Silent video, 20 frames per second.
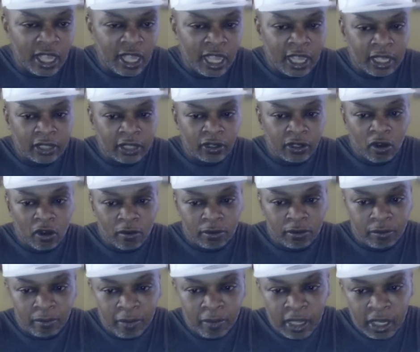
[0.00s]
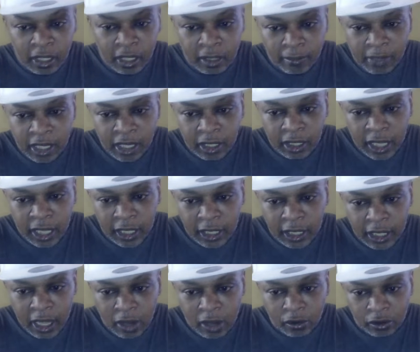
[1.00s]
And Mill let
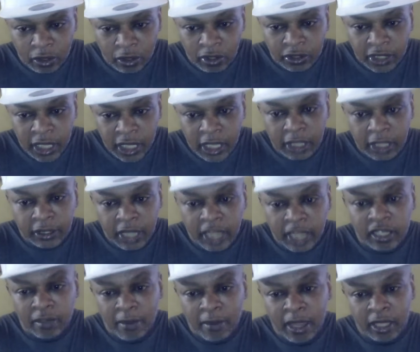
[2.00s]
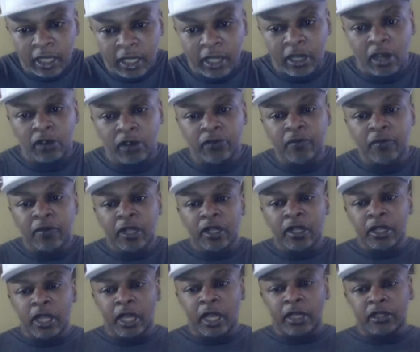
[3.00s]
it go. You know what I'm saying? Thank you, man, Leo.
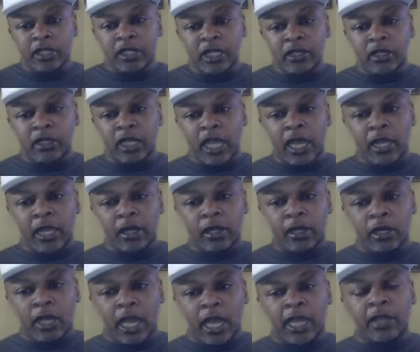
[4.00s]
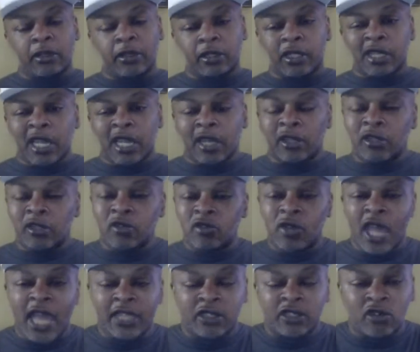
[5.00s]
Yeah, you say you glad I held it together. You
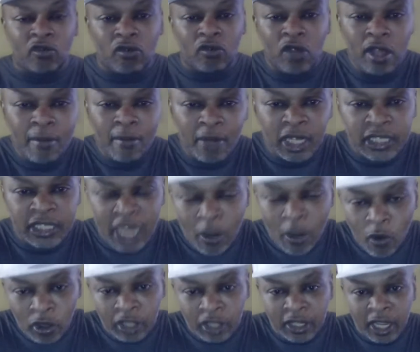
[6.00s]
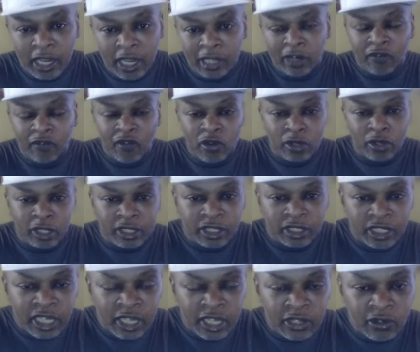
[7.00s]
got to, because I wanted the interview to
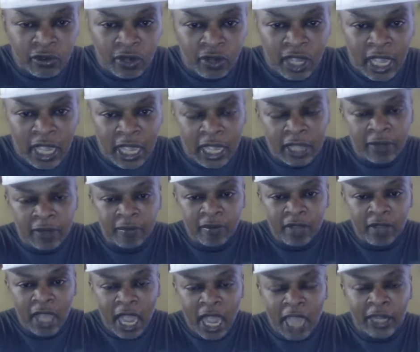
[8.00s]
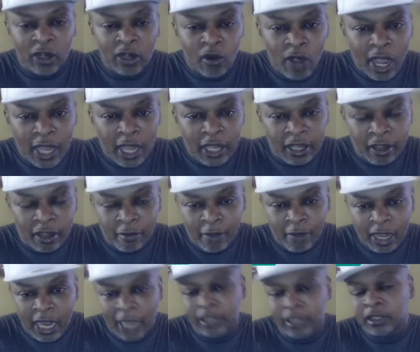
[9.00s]
continue. And I know I am,
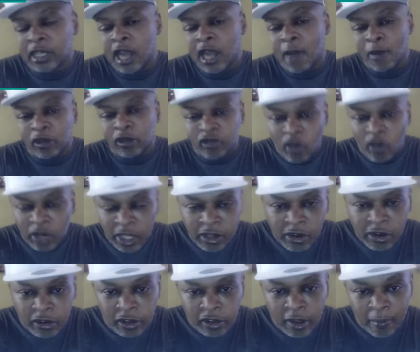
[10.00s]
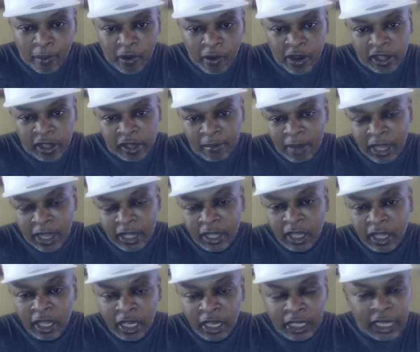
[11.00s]
man. I done almost 20 years in prison, man.
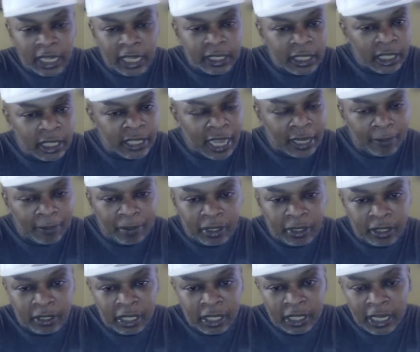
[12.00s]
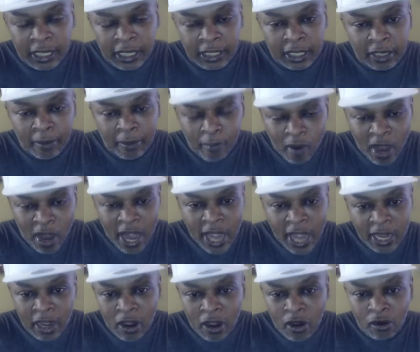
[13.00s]
It ain't nothing it ain't nothing to
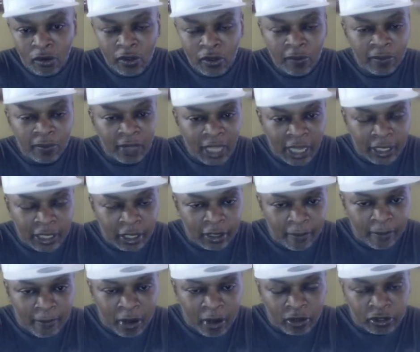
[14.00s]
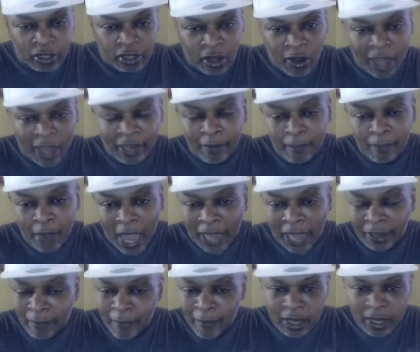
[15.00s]
brag on. It ain't nothing to boast on. I
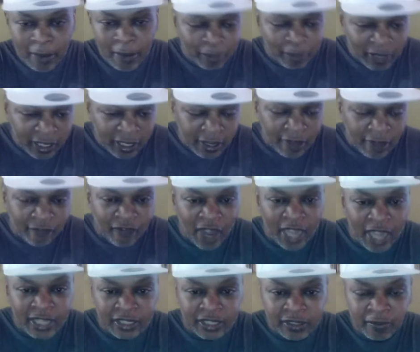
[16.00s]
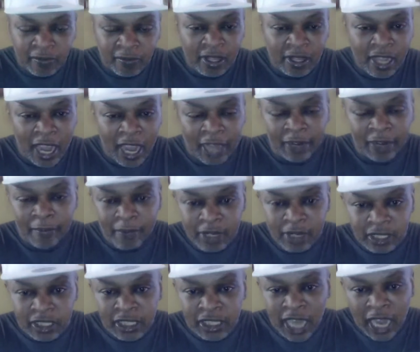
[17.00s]
done been in plenty of fights. I done
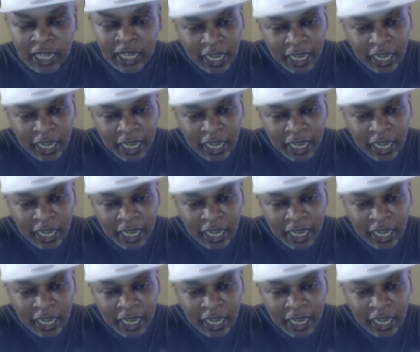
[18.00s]
been shot. I